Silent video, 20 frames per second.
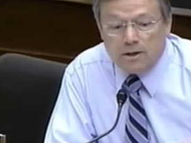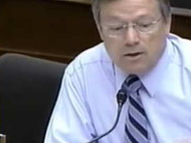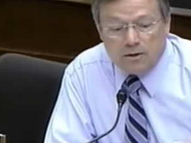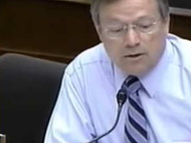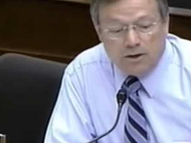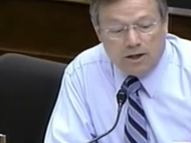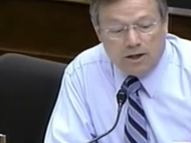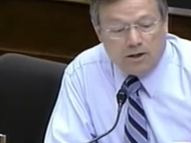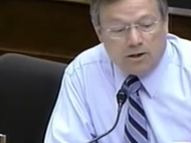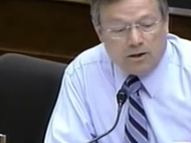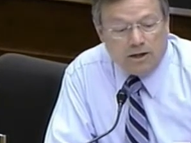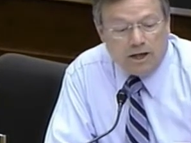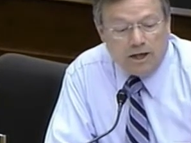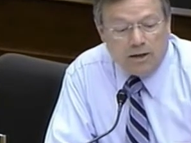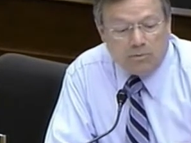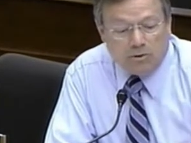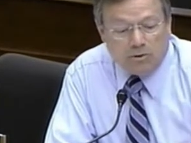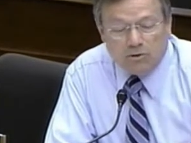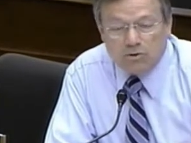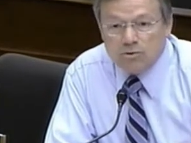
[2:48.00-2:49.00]
They are
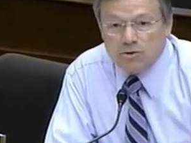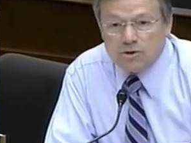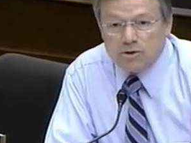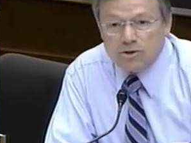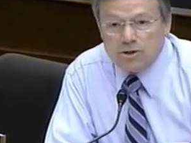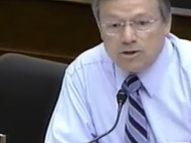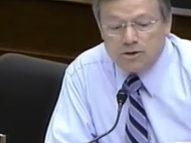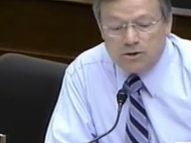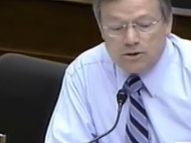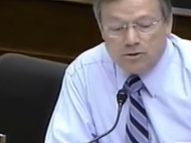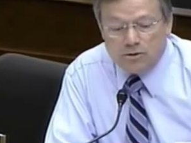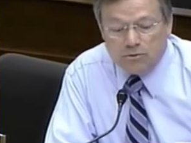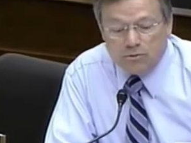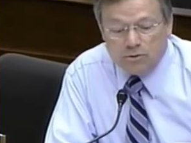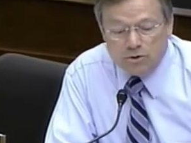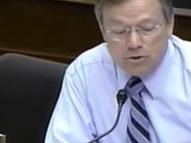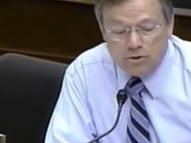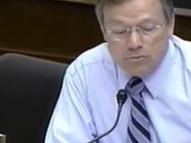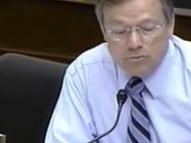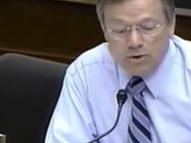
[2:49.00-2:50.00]
able to assist you.
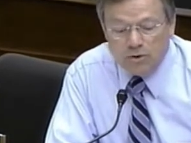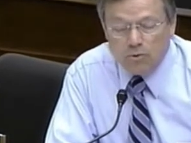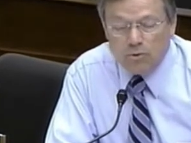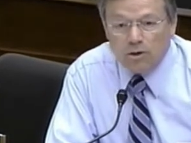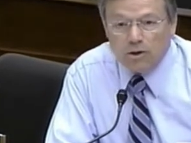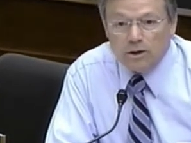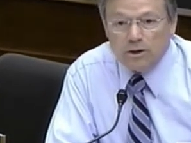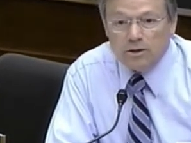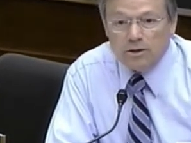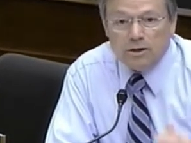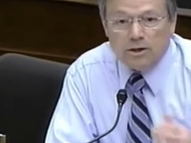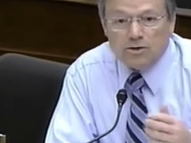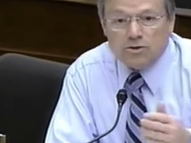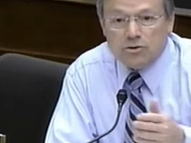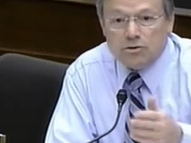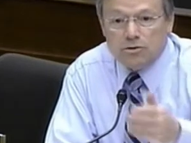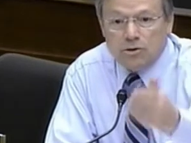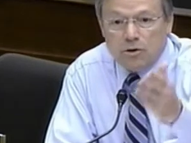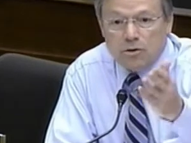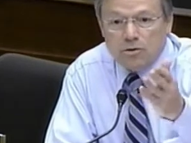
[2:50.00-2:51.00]
Would you be willing,
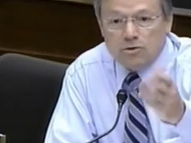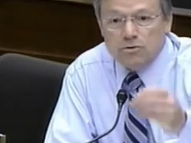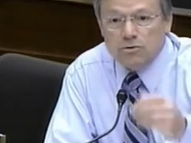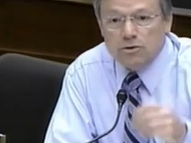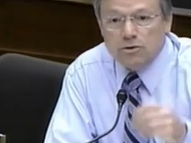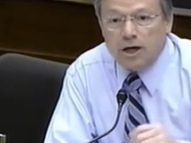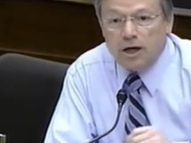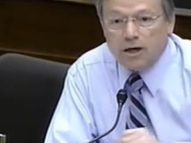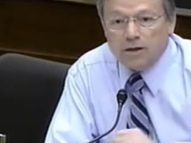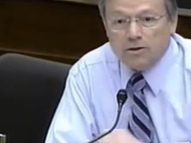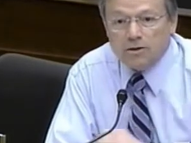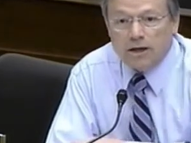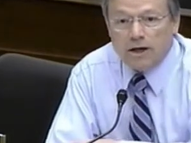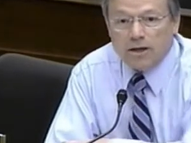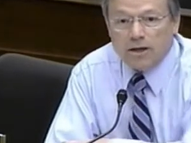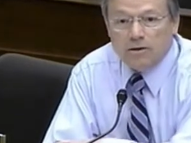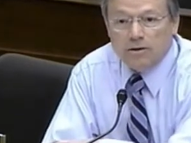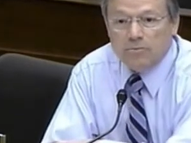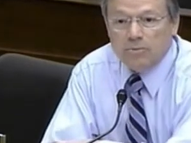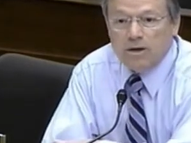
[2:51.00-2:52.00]
yes or no, to
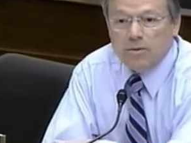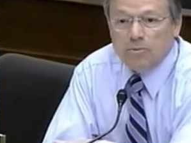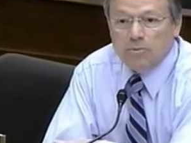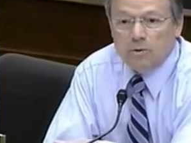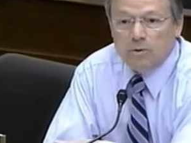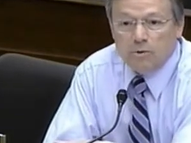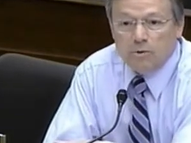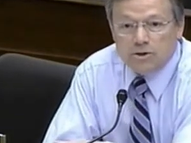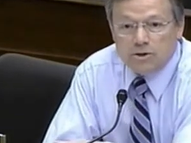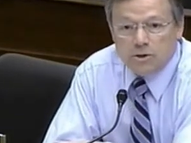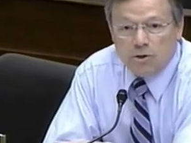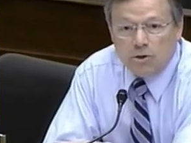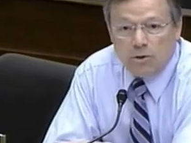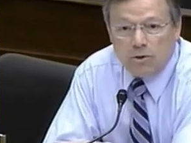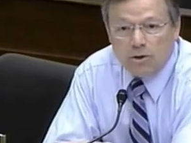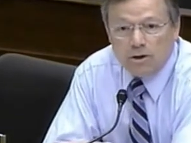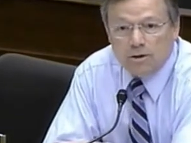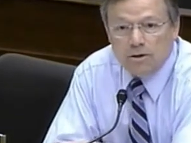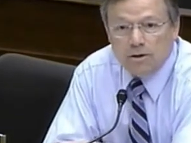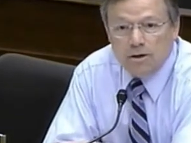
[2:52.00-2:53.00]
contact the people at Woods
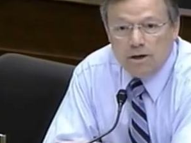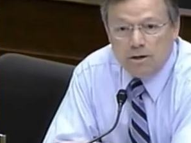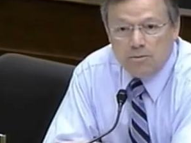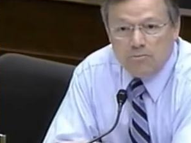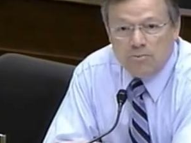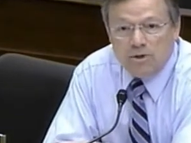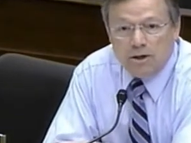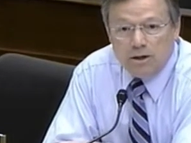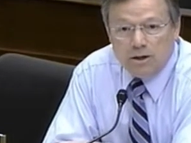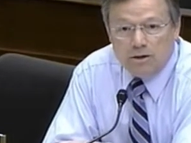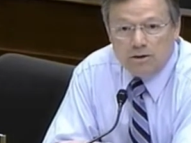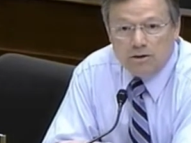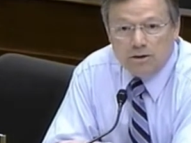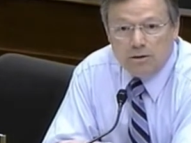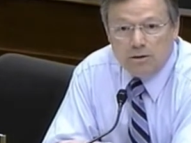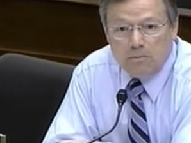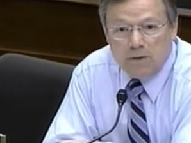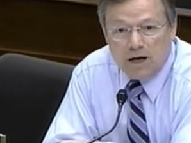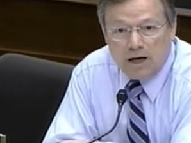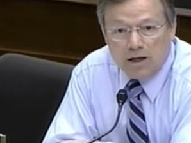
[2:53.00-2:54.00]
Hole and begin
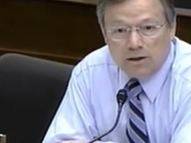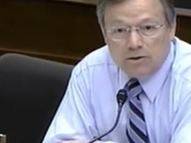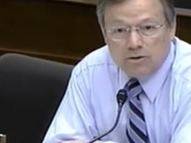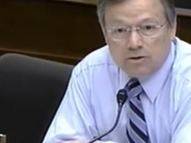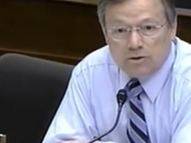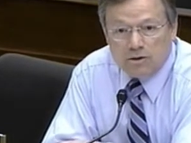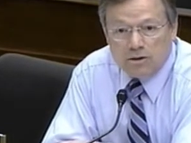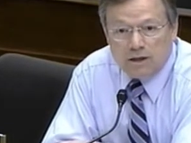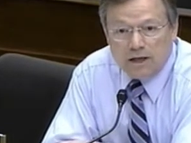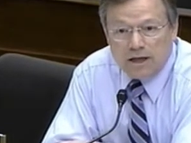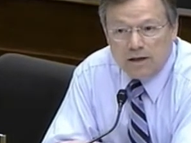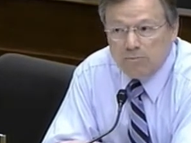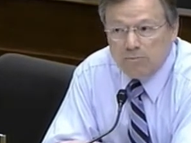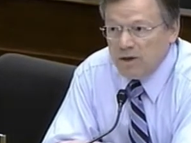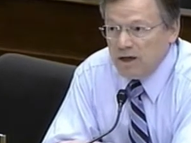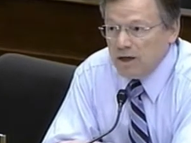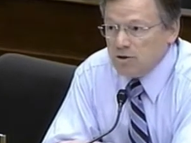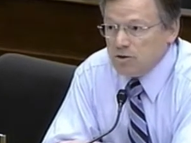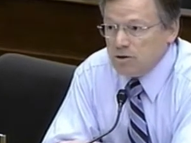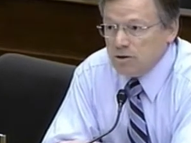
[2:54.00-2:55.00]
to monitor and
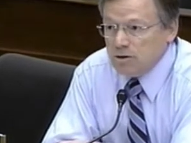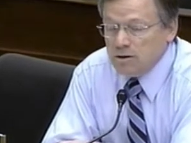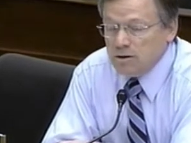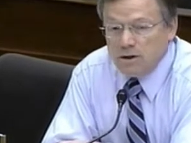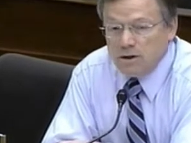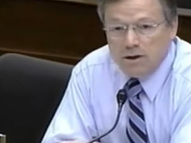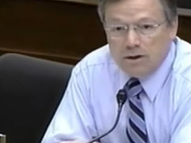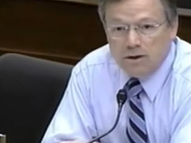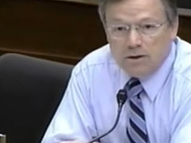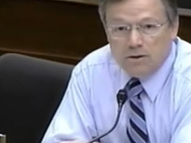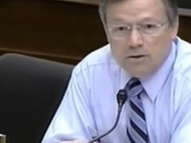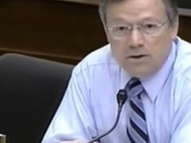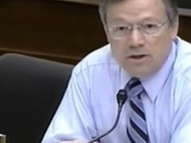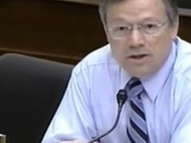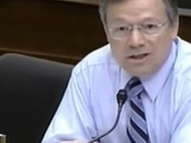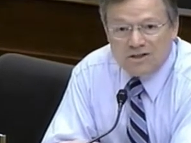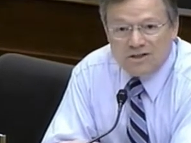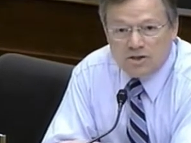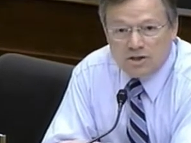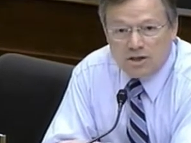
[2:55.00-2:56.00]
measure
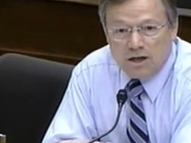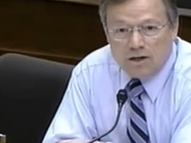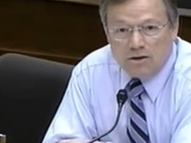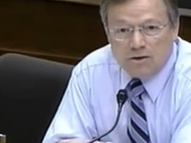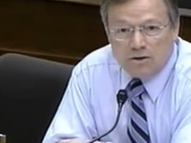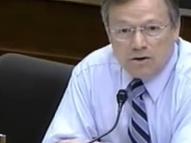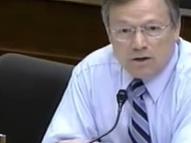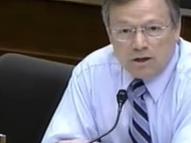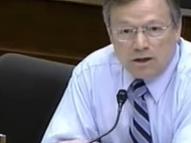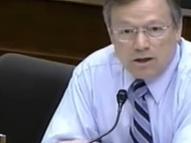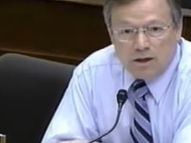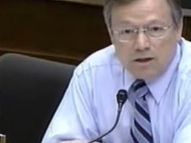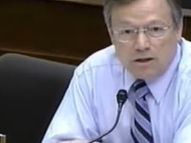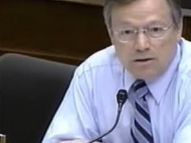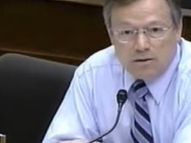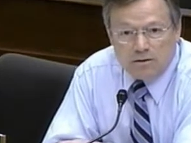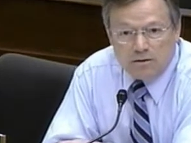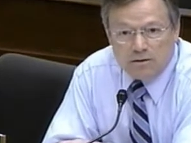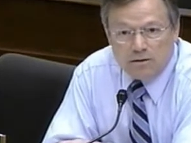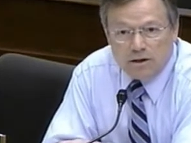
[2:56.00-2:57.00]
the extent of the
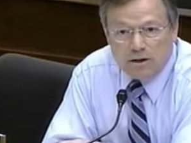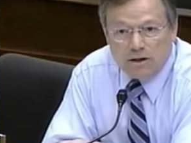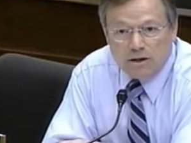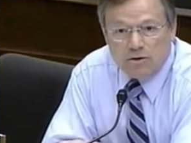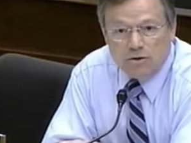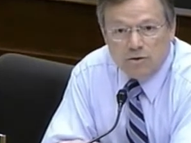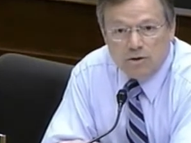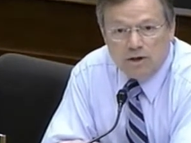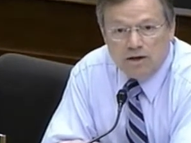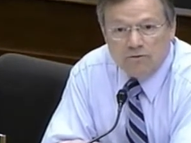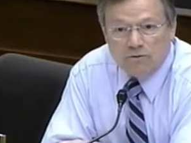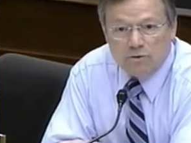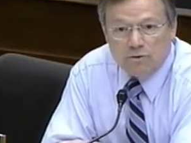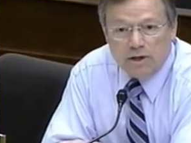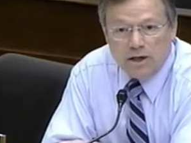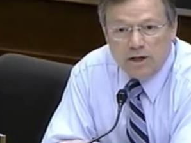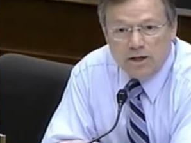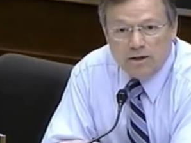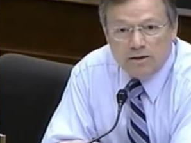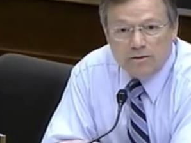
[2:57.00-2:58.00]
leak that you have
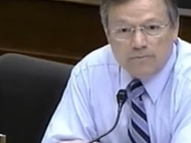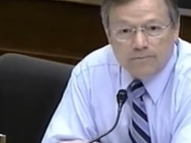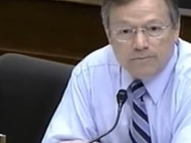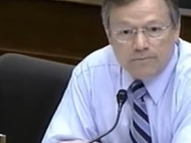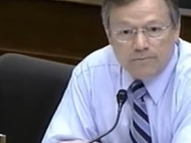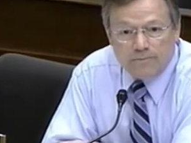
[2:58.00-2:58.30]
created?